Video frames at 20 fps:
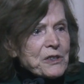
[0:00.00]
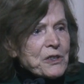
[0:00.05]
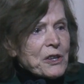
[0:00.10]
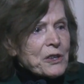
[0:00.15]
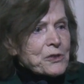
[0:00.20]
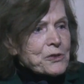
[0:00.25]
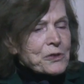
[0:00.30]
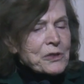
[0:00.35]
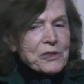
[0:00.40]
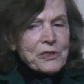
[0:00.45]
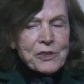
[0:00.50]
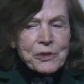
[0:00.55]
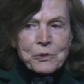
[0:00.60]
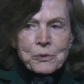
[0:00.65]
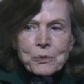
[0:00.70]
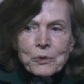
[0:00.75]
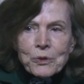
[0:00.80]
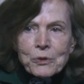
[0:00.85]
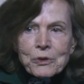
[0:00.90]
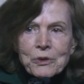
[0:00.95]
By
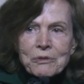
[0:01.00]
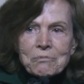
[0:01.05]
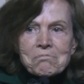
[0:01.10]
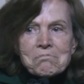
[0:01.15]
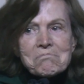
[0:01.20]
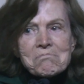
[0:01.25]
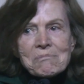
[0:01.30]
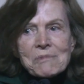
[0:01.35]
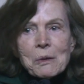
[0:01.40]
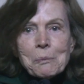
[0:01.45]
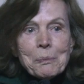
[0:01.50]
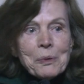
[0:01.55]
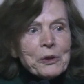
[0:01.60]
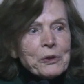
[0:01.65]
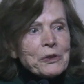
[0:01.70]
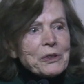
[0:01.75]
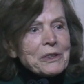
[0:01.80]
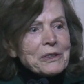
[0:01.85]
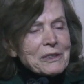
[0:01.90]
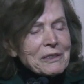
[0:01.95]
1800, there were
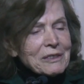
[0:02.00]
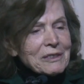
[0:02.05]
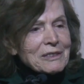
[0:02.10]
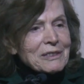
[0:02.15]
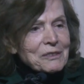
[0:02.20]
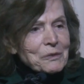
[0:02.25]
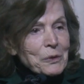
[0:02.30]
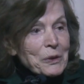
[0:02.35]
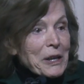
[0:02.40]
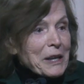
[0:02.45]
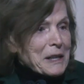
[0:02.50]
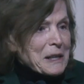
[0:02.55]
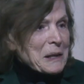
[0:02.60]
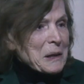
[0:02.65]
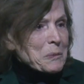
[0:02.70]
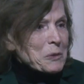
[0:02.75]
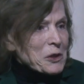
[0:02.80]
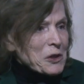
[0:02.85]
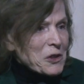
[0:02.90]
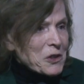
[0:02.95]
1 billion.
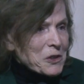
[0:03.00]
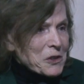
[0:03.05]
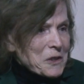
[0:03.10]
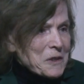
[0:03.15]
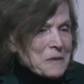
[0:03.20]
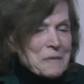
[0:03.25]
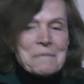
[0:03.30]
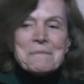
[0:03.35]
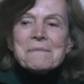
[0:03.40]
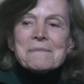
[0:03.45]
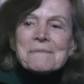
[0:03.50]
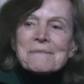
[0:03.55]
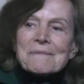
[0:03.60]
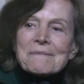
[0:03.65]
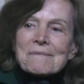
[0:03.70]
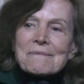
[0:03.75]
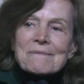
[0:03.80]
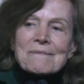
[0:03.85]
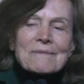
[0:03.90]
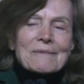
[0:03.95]
When I came
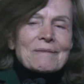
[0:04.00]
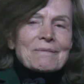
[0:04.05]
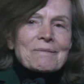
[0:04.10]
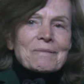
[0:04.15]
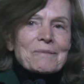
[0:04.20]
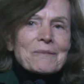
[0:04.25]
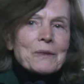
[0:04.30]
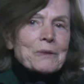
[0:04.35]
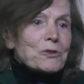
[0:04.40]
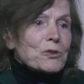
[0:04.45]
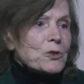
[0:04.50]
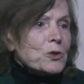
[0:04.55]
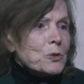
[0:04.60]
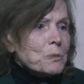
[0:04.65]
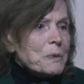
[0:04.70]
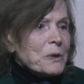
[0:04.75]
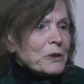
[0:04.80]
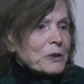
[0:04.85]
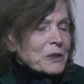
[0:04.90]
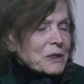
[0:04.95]
along,
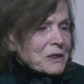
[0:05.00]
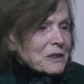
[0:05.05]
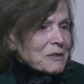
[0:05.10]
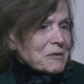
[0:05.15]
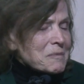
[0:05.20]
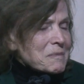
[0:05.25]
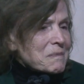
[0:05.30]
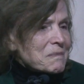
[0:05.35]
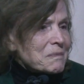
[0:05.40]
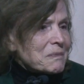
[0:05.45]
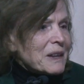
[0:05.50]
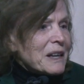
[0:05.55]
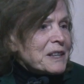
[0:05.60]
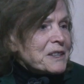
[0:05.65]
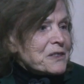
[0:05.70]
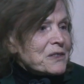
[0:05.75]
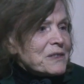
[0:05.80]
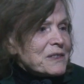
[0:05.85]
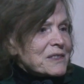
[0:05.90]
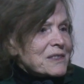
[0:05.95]
2 billion.
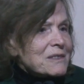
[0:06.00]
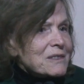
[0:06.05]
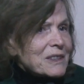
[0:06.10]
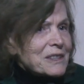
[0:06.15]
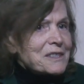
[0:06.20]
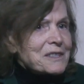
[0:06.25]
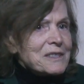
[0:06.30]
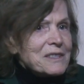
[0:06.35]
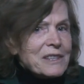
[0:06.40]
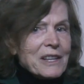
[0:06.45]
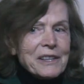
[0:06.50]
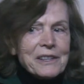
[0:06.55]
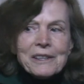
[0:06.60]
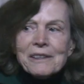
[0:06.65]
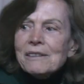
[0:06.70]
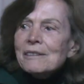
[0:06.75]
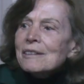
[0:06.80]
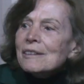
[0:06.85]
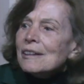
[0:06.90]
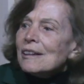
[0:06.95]

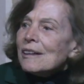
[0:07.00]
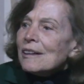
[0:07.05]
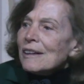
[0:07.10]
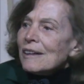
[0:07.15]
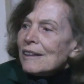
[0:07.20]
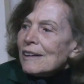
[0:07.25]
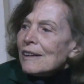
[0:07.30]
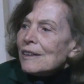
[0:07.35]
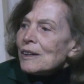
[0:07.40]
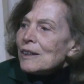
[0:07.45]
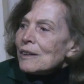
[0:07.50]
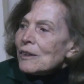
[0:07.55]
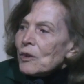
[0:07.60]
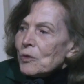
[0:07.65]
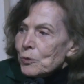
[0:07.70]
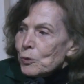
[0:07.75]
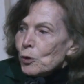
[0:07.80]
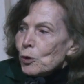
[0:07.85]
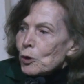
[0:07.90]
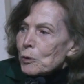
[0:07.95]
1980,
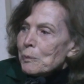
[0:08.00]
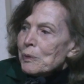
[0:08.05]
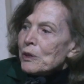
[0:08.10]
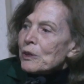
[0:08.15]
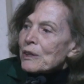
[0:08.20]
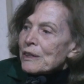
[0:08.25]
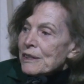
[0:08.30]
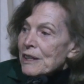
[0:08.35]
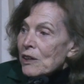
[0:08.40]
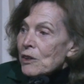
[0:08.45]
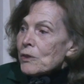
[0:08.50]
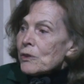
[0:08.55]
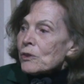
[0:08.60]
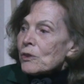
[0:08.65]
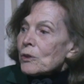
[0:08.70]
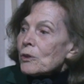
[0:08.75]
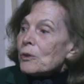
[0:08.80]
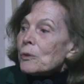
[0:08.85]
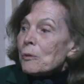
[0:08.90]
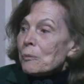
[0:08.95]
4
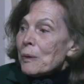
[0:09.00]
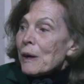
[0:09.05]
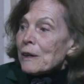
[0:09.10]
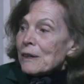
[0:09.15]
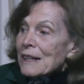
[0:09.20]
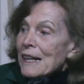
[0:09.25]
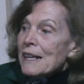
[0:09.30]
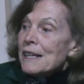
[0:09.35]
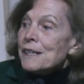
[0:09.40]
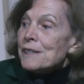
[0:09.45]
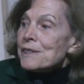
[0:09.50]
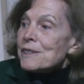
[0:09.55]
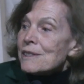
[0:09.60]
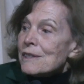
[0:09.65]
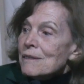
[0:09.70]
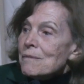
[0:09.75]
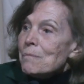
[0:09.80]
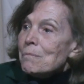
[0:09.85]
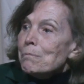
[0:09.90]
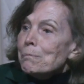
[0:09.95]
billion. Now there are
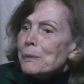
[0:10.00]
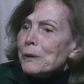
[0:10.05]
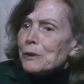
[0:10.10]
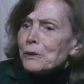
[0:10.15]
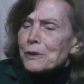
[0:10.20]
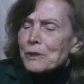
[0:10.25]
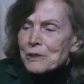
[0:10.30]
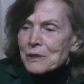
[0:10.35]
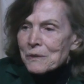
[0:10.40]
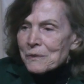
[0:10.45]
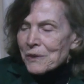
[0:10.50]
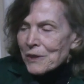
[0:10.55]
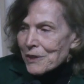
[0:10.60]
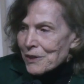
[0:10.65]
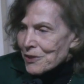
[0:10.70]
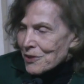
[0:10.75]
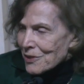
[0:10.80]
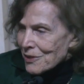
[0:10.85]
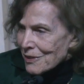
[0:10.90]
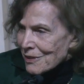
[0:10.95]
about 8
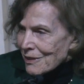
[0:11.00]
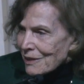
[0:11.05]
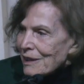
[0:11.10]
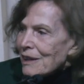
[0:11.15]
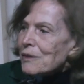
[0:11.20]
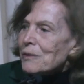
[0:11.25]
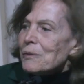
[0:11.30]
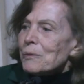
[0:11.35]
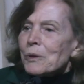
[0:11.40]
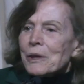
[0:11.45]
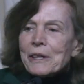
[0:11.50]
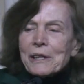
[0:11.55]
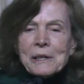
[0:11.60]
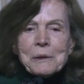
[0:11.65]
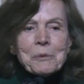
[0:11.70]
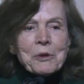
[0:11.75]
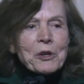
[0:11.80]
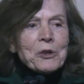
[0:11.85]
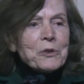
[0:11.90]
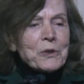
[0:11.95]
billion of us,
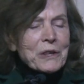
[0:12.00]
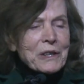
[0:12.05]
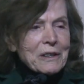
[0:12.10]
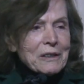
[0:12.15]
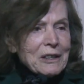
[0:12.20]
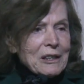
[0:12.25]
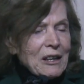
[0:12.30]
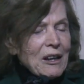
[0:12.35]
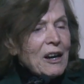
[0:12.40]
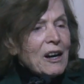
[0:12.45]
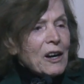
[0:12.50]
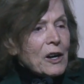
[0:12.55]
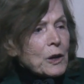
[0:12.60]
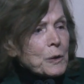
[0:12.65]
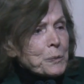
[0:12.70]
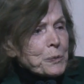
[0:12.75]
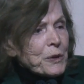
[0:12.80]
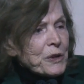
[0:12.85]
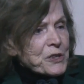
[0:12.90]
and we keep going.